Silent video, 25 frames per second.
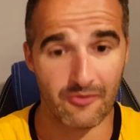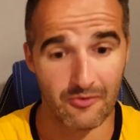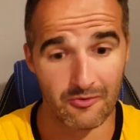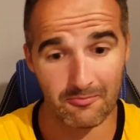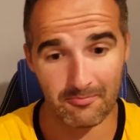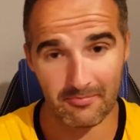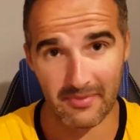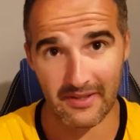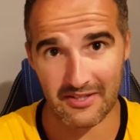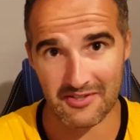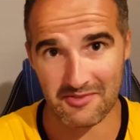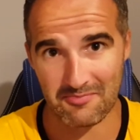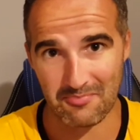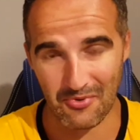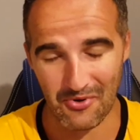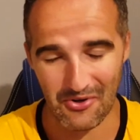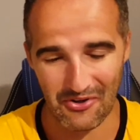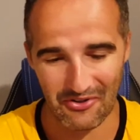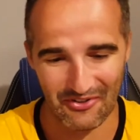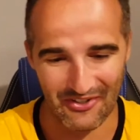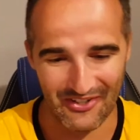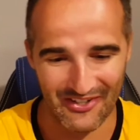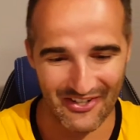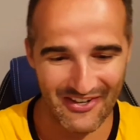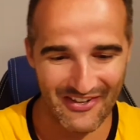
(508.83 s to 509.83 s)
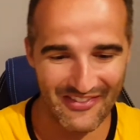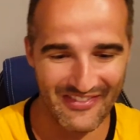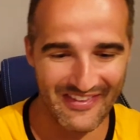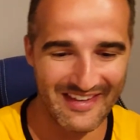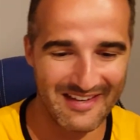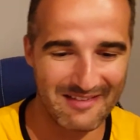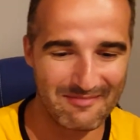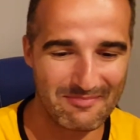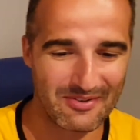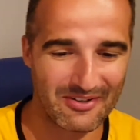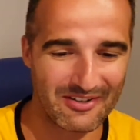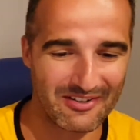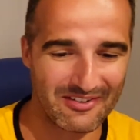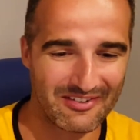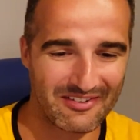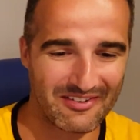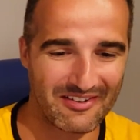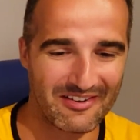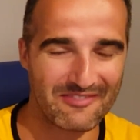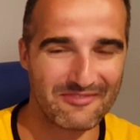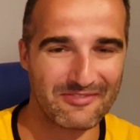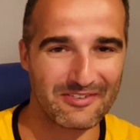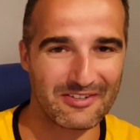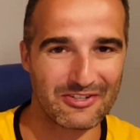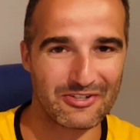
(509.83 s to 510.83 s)
Oh, big spoiler alert there, but
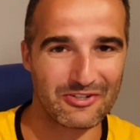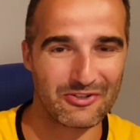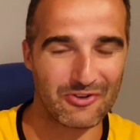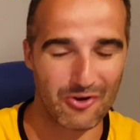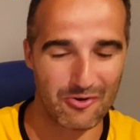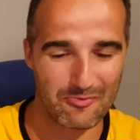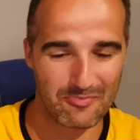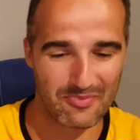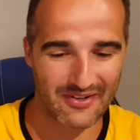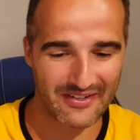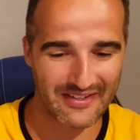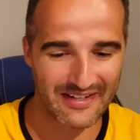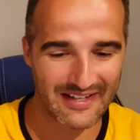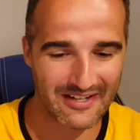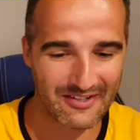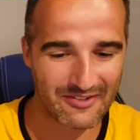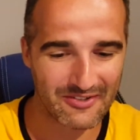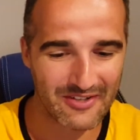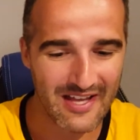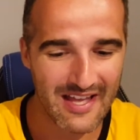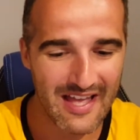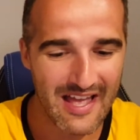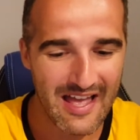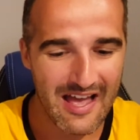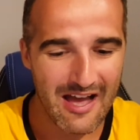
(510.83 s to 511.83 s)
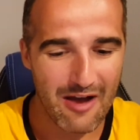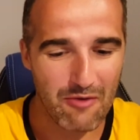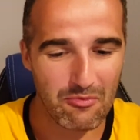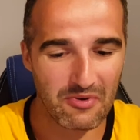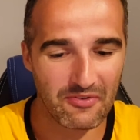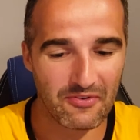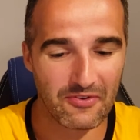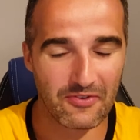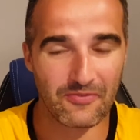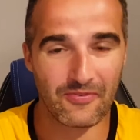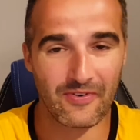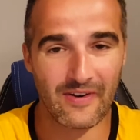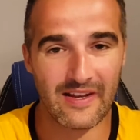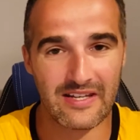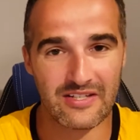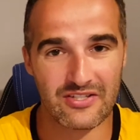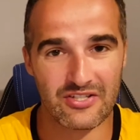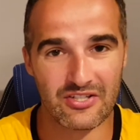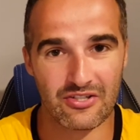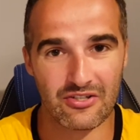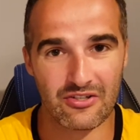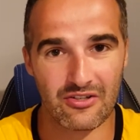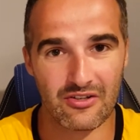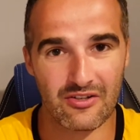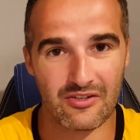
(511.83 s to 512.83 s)
I think you know by now, with a fleet
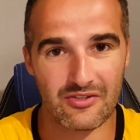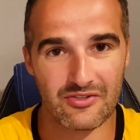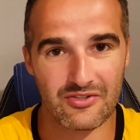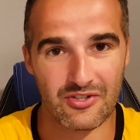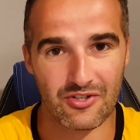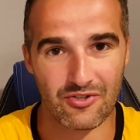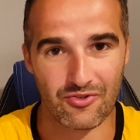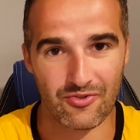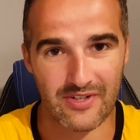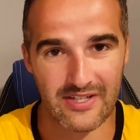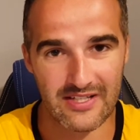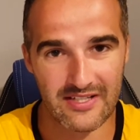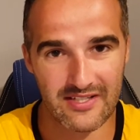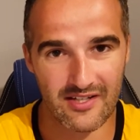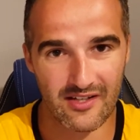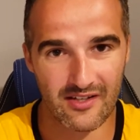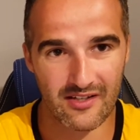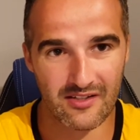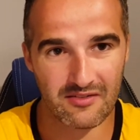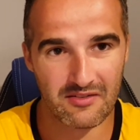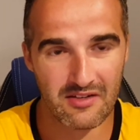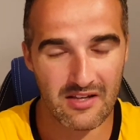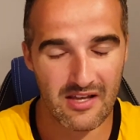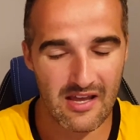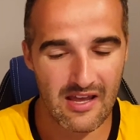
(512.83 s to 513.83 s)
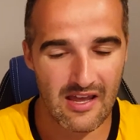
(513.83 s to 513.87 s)
to greet her.